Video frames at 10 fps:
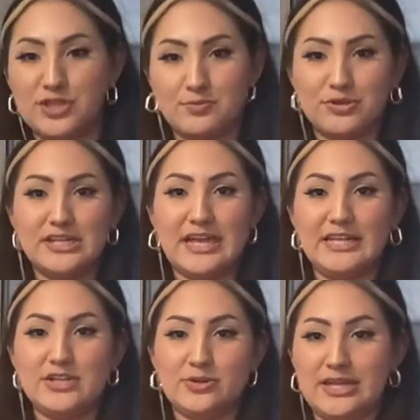really pretty
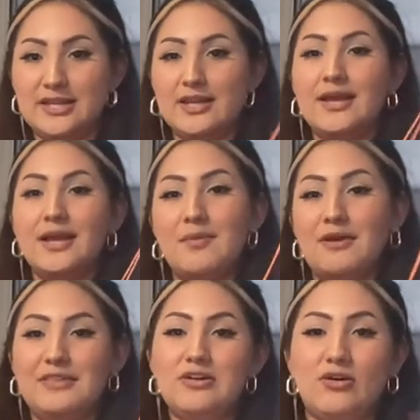Kelly green.
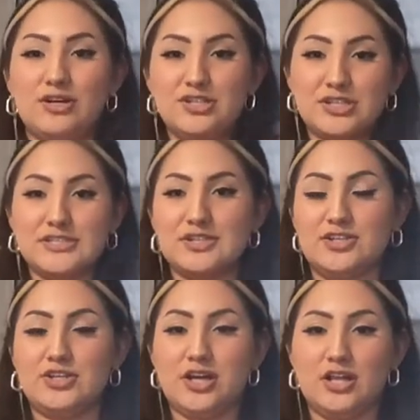But I think orange is a
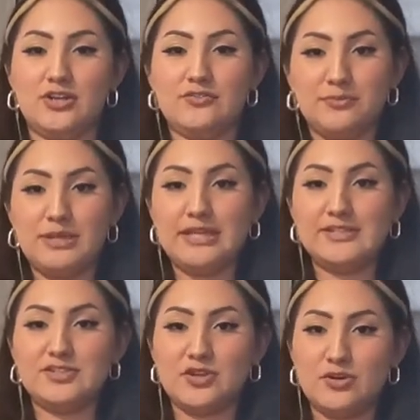good color for
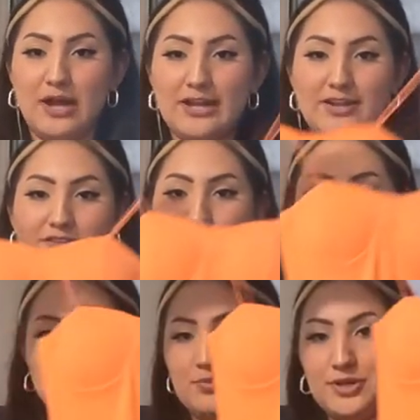me. So I got this
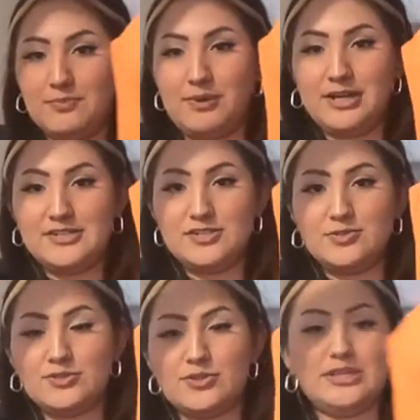really pretty bodysuit.
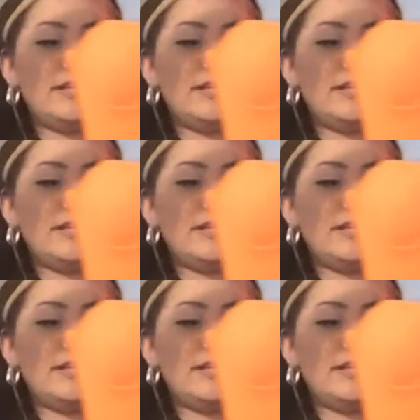It was